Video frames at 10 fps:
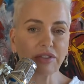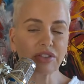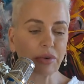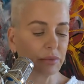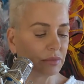
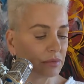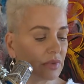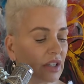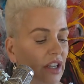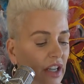So
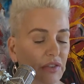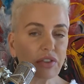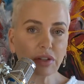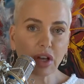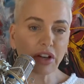if
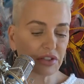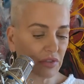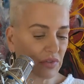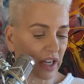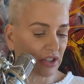the laws
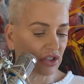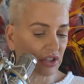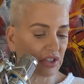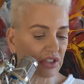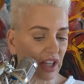of
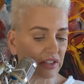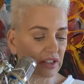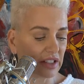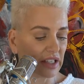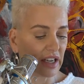nature
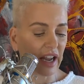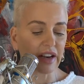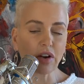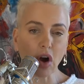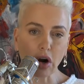suddenly and